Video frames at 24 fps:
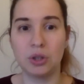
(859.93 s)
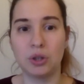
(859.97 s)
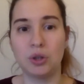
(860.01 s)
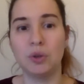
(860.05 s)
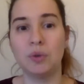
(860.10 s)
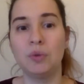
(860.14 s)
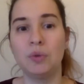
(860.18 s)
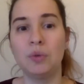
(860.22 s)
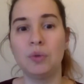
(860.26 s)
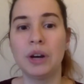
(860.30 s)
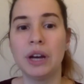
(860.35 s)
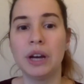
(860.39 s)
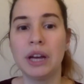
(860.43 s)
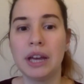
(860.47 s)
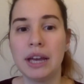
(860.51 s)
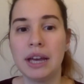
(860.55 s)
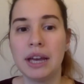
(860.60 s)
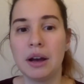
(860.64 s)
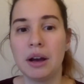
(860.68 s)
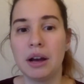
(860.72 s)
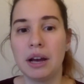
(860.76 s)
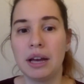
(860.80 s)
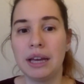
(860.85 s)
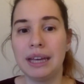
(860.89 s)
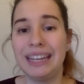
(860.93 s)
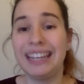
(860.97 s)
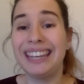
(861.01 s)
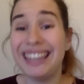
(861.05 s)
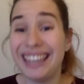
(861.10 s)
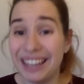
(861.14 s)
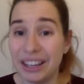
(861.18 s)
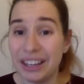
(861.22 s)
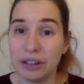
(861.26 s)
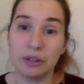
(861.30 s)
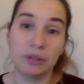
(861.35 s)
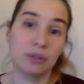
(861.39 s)
to
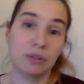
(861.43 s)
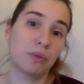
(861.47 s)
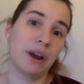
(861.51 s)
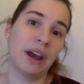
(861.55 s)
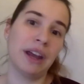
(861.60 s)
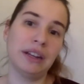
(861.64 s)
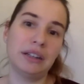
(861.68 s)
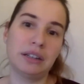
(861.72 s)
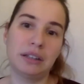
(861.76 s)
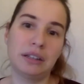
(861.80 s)
heal, right?